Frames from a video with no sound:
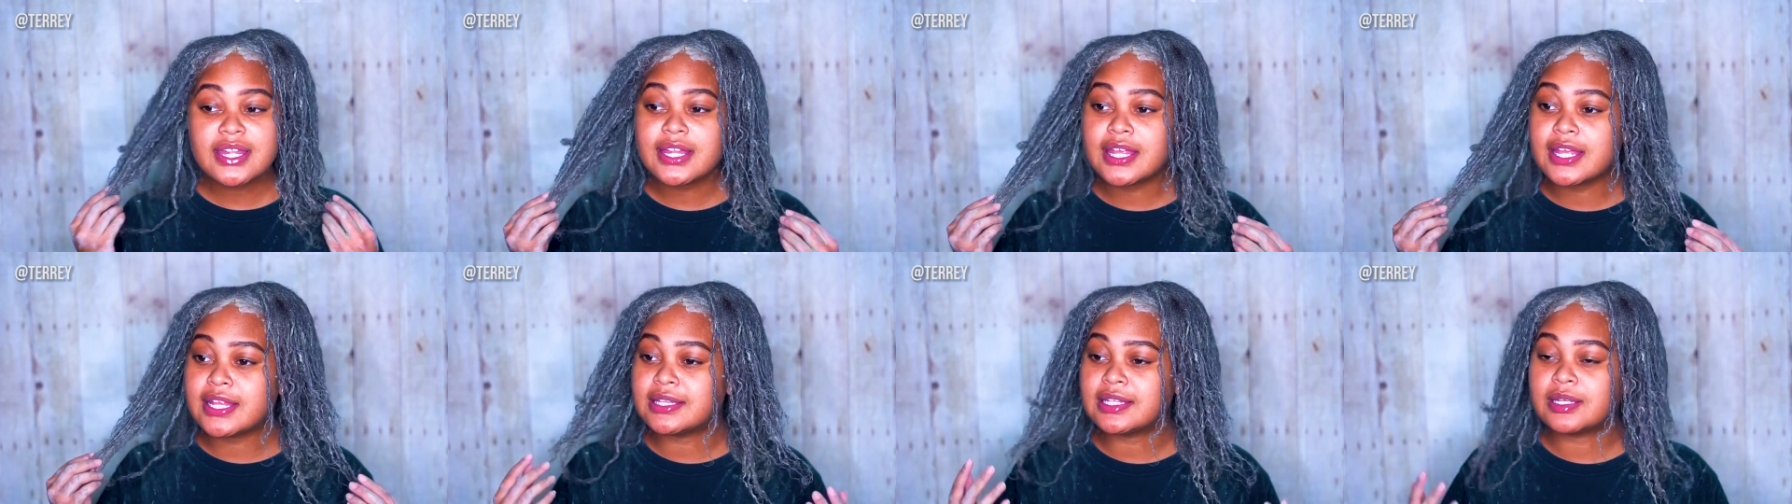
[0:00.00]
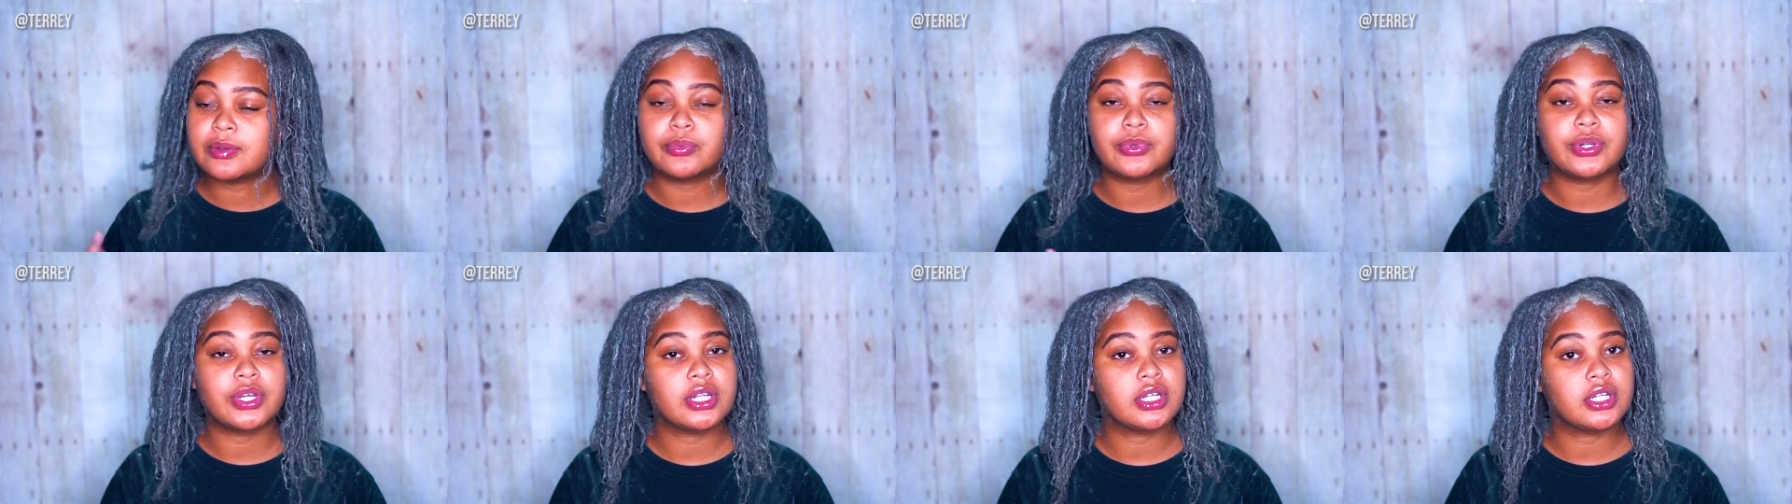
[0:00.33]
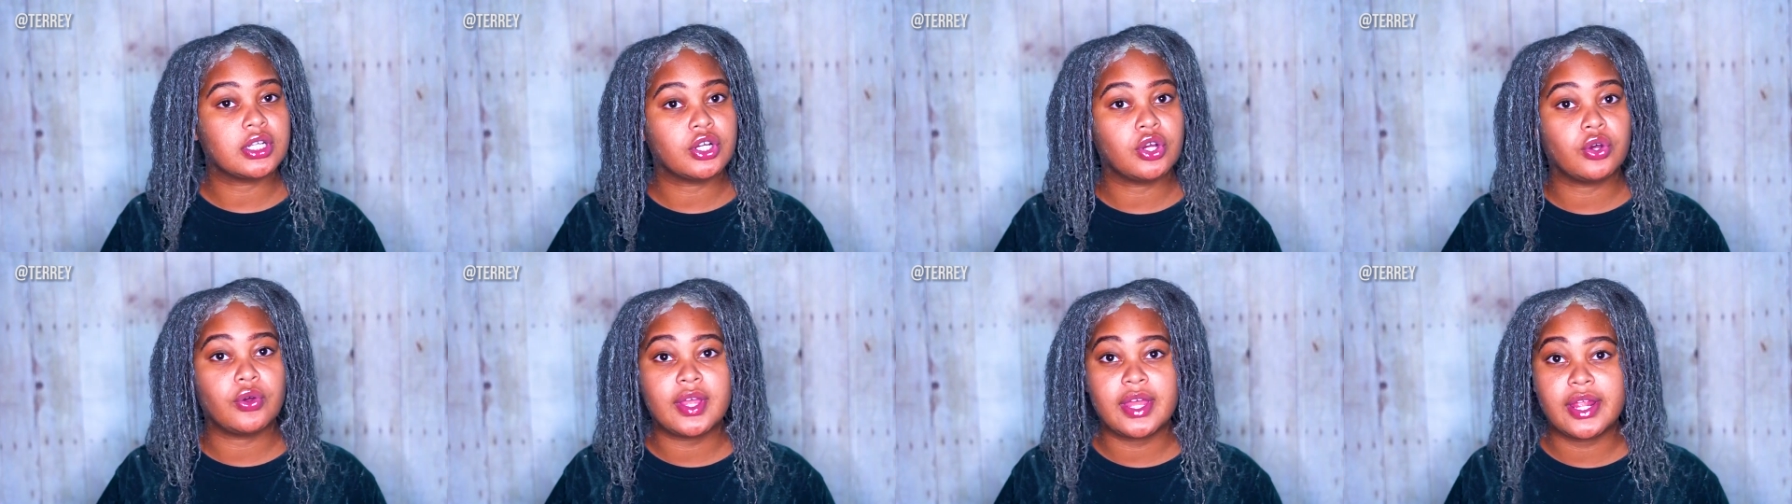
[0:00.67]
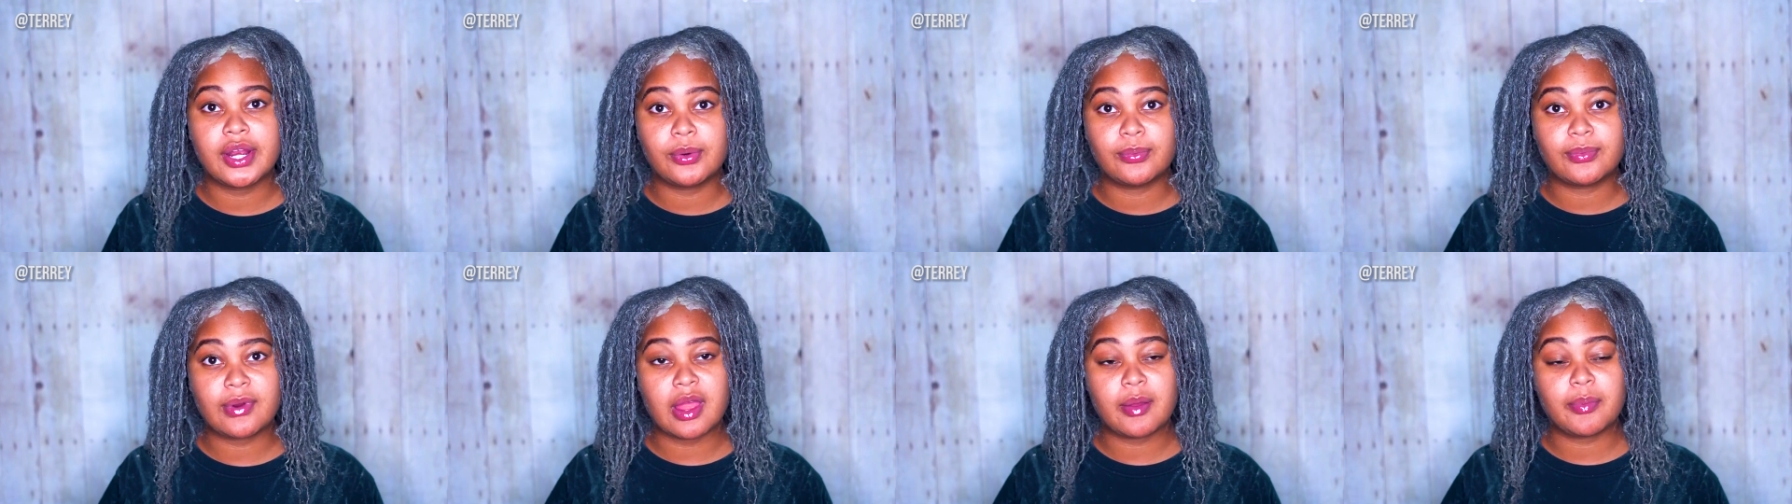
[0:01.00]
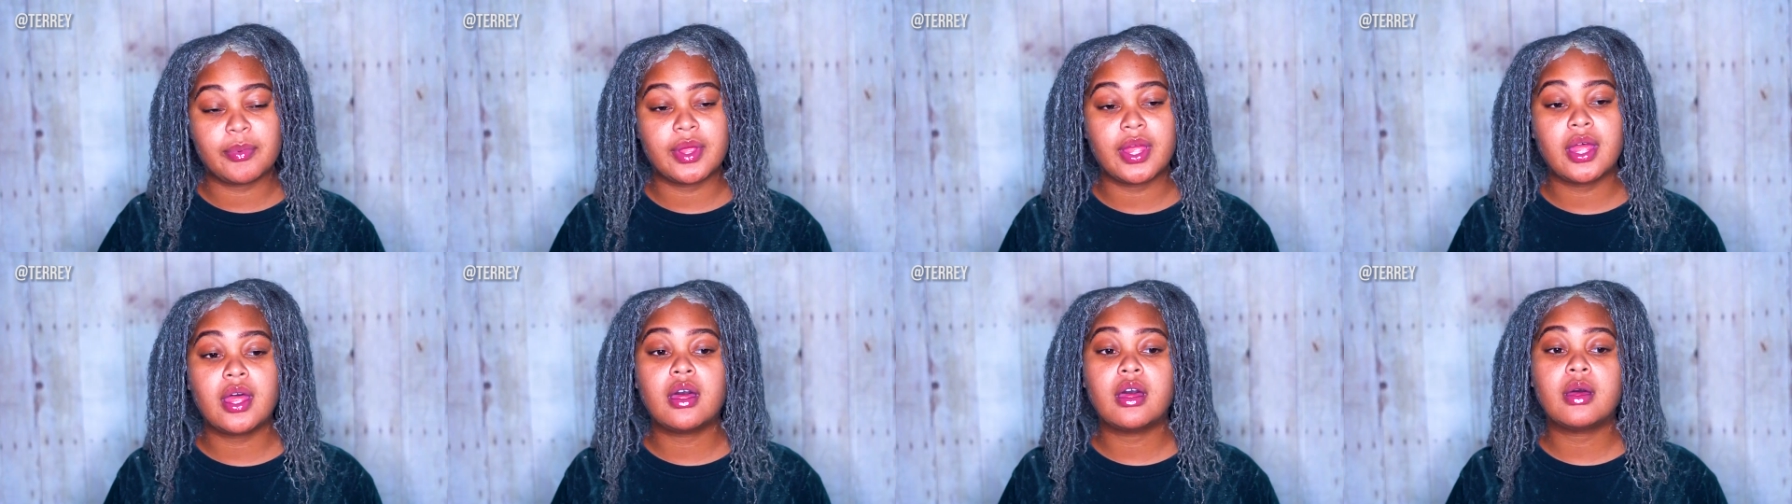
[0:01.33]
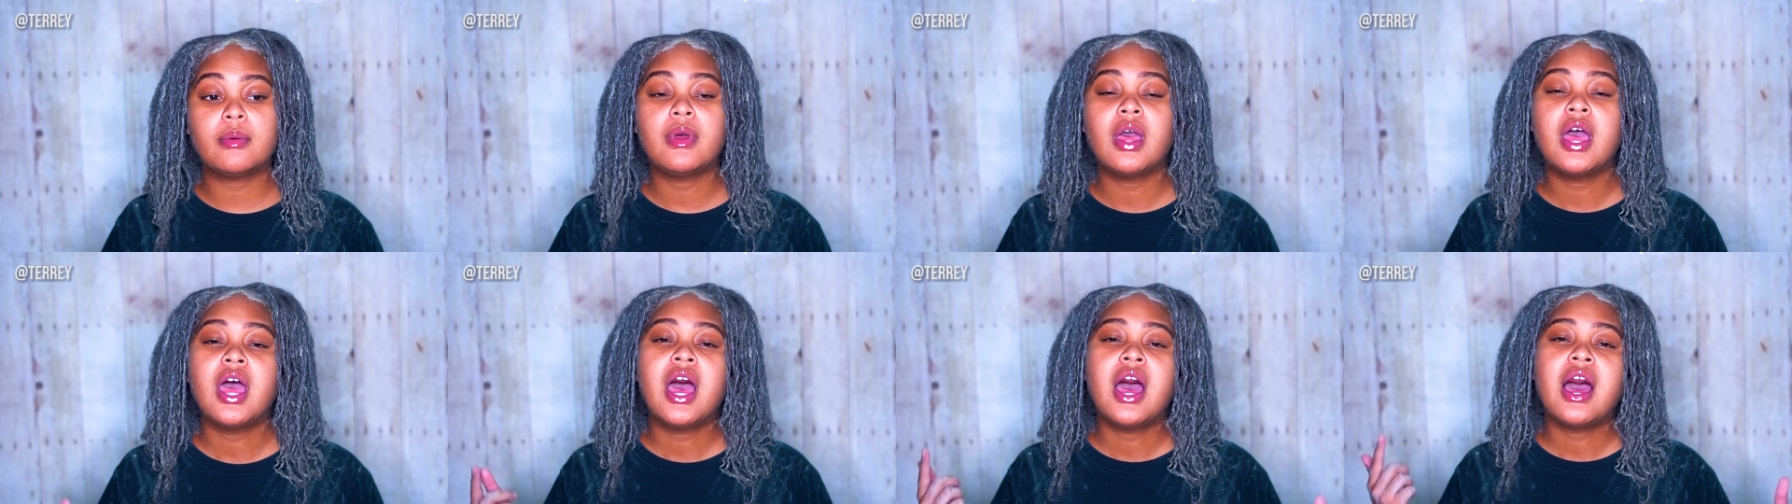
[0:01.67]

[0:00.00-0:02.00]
and then we're going to go ahead and wrap it up.